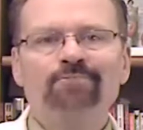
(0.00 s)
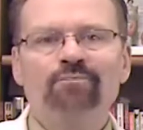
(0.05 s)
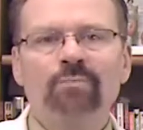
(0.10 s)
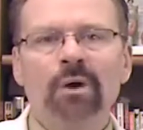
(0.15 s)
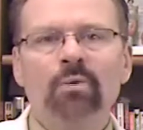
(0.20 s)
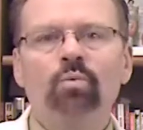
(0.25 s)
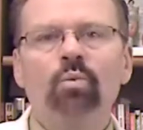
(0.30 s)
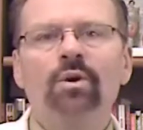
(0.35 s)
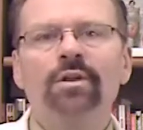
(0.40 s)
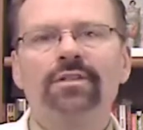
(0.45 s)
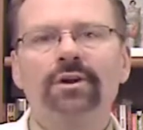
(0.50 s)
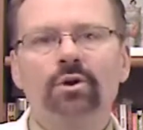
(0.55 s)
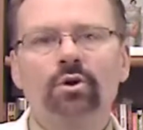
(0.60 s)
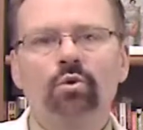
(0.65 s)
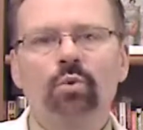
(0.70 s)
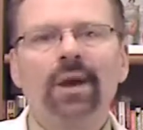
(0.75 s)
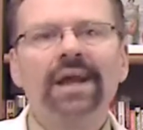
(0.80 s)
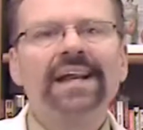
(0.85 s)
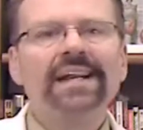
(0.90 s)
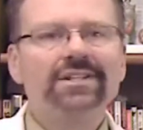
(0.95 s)
But one of the
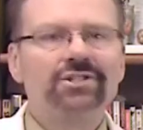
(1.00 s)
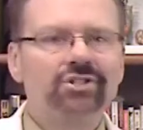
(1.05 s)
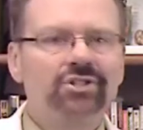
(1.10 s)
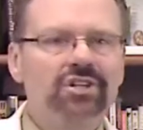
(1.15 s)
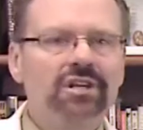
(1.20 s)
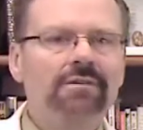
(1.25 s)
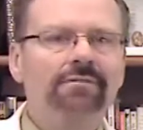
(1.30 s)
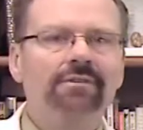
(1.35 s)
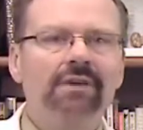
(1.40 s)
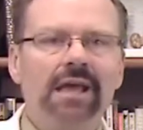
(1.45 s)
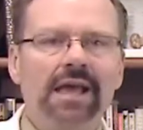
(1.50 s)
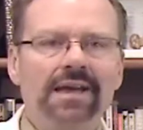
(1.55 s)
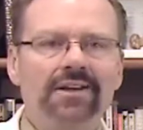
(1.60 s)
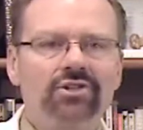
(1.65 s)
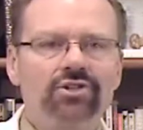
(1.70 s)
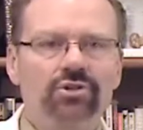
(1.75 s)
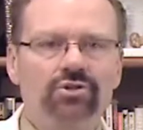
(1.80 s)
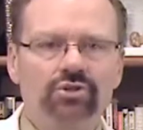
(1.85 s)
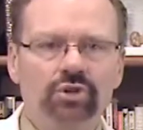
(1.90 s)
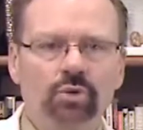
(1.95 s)
greatest
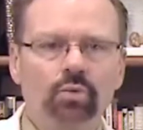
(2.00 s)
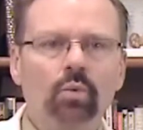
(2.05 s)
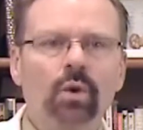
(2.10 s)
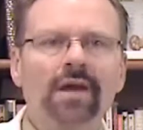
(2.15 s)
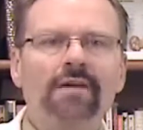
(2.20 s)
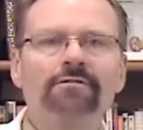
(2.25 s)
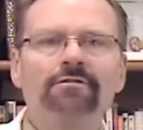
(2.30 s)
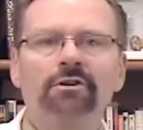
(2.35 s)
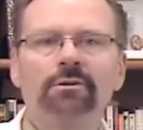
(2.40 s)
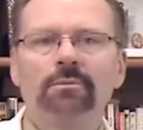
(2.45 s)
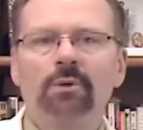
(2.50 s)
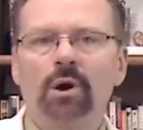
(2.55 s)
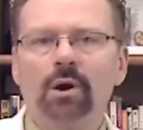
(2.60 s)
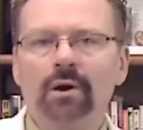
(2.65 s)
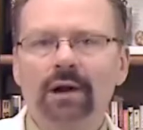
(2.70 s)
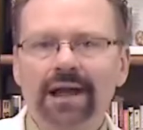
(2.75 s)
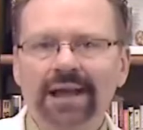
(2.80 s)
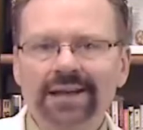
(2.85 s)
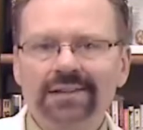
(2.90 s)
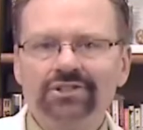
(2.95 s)
deviations away from
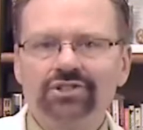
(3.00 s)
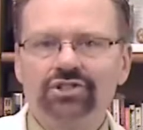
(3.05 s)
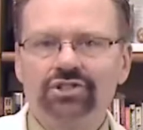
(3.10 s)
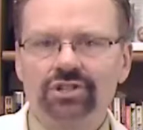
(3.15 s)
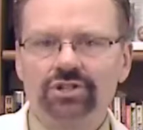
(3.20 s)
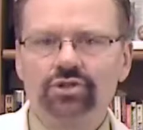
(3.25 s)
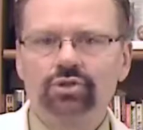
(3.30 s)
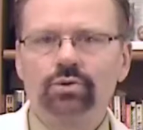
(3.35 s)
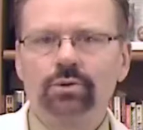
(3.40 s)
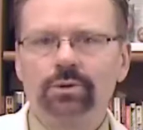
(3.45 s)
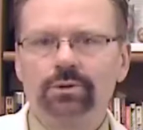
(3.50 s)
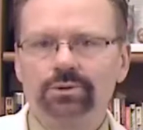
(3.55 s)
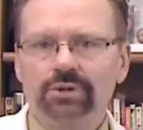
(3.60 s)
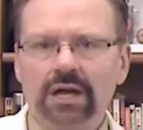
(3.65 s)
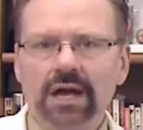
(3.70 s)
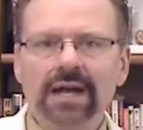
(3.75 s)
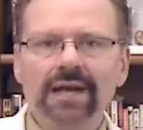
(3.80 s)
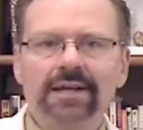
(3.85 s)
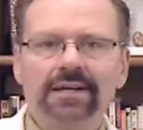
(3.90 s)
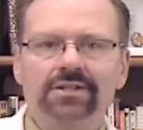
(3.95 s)
our ancestral
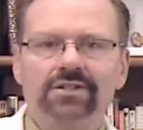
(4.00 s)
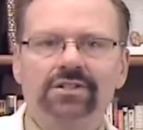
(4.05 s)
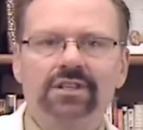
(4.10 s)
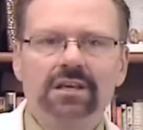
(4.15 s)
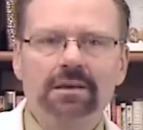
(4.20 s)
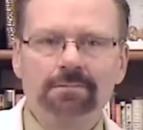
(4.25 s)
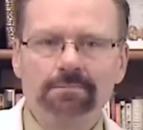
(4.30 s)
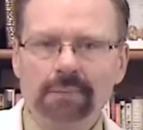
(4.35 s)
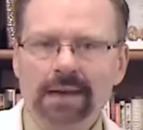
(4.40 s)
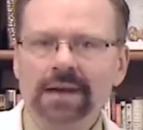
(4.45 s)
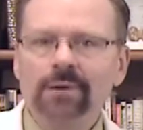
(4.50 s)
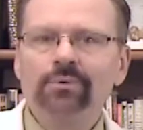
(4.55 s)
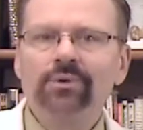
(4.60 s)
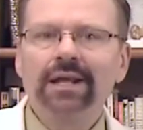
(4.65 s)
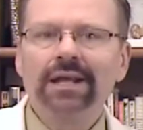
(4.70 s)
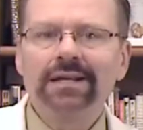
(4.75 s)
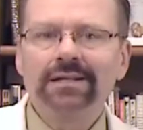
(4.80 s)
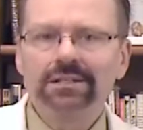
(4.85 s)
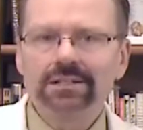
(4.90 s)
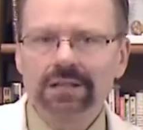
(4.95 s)
diet is the
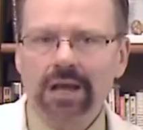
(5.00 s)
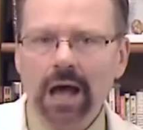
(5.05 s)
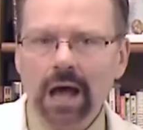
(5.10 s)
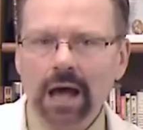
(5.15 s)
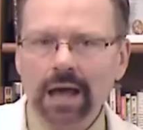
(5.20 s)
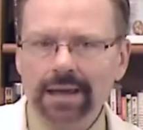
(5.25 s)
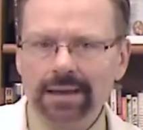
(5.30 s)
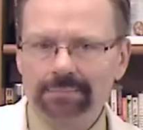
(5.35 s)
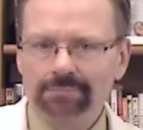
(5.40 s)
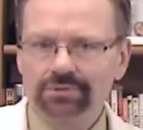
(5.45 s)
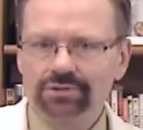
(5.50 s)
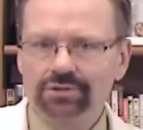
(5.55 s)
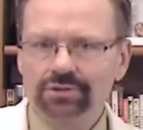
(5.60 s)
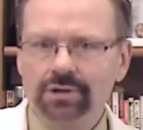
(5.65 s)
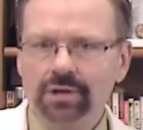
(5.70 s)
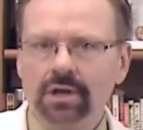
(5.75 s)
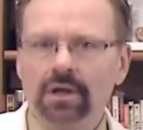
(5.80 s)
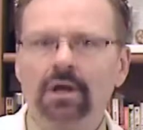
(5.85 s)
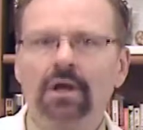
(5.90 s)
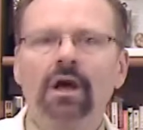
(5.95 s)
amount and
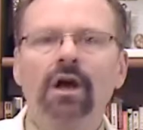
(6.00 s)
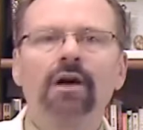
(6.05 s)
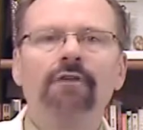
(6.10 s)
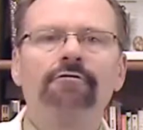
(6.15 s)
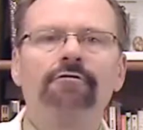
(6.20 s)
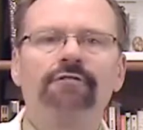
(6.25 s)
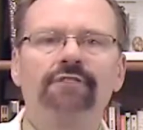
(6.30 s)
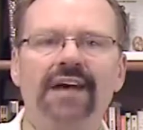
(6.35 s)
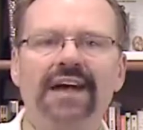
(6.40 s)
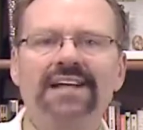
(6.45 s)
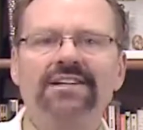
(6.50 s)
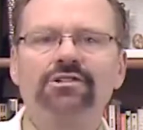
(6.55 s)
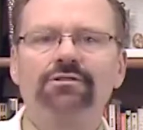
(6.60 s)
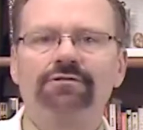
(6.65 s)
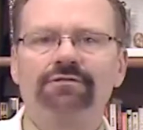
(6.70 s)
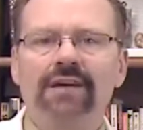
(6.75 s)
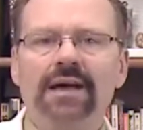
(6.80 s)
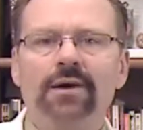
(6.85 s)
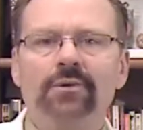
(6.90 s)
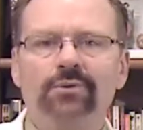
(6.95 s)
types of fats
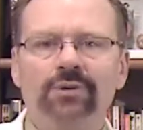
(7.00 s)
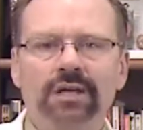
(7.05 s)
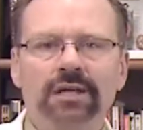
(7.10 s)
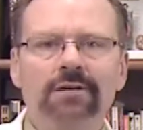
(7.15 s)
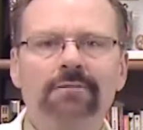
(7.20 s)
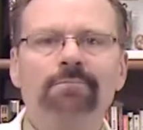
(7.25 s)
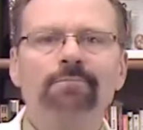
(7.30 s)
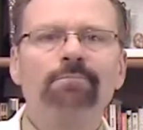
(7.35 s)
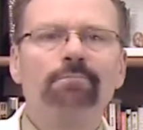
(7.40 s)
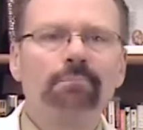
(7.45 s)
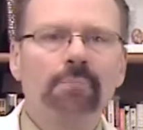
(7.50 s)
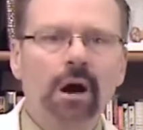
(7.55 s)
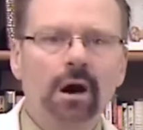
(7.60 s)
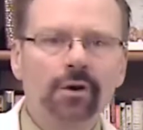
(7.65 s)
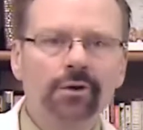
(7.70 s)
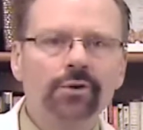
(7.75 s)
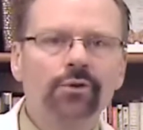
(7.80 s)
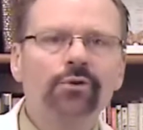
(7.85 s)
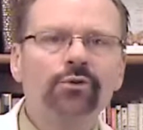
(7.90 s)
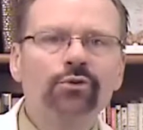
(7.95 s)
found in
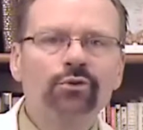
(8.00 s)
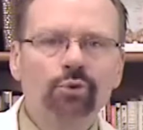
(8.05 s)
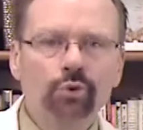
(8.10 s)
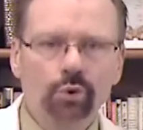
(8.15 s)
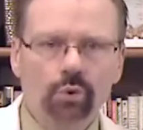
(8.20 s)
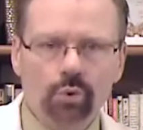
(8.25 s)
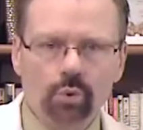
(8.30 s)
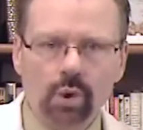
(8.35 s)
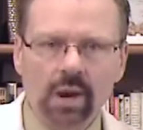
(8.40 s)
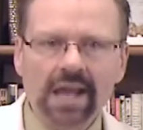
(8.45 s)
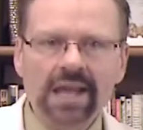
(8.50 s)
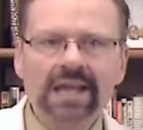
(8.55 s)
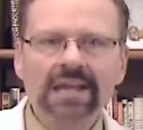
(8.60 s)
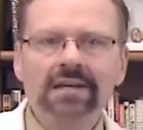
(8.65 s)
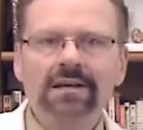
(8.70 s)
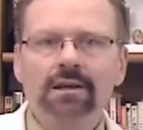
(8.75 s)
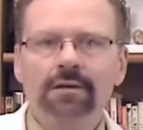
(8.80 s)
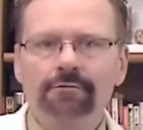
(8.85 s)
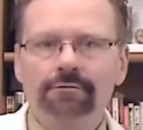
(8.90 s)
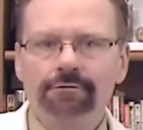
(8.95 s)
modern
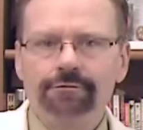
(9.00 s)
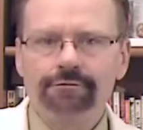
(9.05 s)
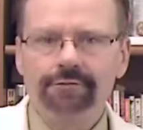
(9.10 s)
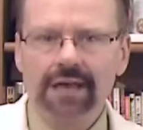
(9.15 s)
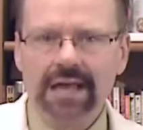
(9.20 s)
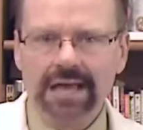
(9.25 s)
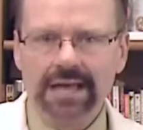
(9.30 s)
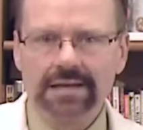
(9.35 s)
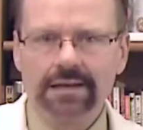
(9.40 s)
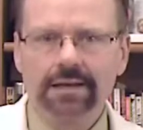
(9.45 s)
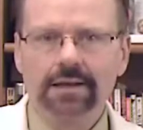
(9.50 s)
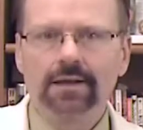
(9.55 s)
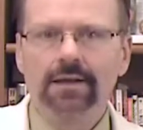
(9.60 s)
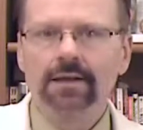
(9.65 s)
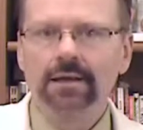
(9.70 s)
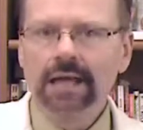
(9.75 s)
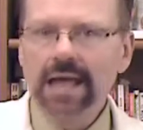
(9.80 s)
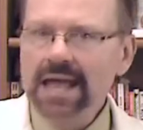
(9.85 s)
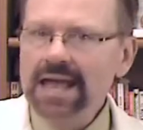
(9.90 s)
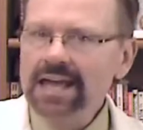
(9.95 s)
grain-fed
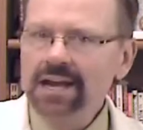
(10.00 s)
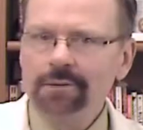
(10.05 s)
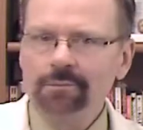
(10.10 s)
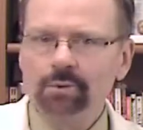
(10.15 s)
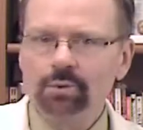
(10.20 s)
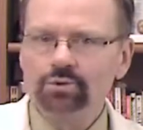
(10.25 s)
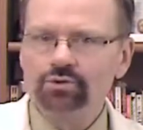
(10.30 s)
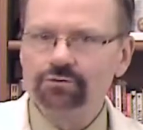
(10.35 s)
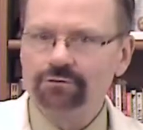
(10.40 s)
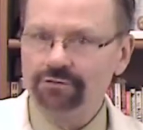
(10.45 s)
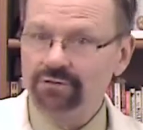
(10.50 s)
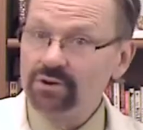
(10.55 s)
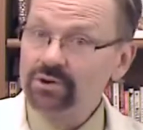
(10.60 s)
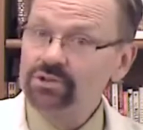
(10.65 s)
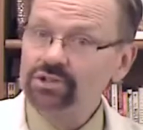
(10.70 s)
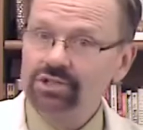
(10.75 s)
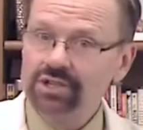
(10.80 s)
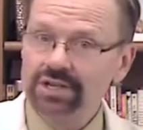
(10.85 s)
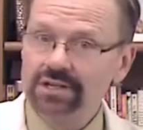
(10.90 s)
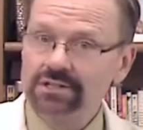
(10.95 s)
animals
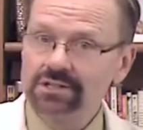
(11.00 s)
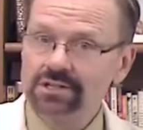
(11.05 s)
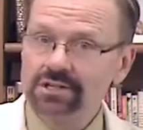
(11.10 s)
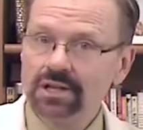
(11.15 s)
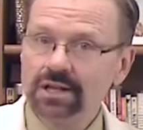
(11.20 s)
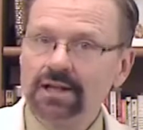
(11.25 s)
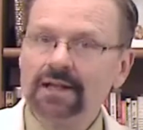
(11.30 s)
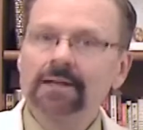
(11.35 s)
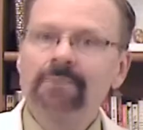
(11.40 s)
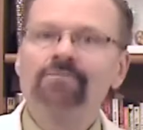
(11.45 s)
versus